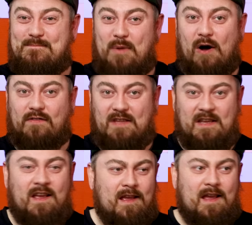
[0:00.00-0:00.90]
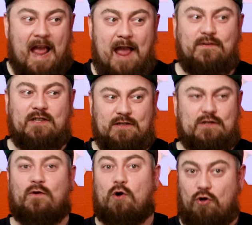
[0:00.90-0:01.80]
But the
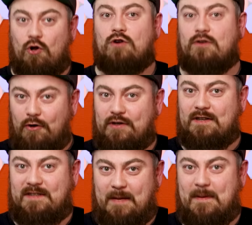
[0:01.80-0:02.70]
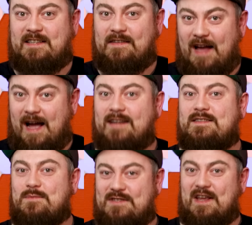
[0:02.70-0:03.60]
evidence for Lord Lucan committing the act
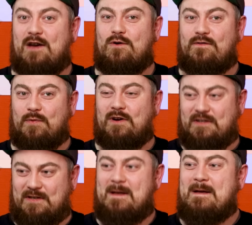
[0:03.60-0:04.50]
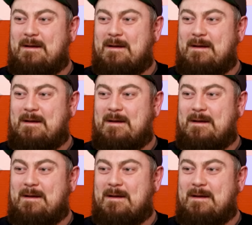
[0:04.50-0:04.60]
himself was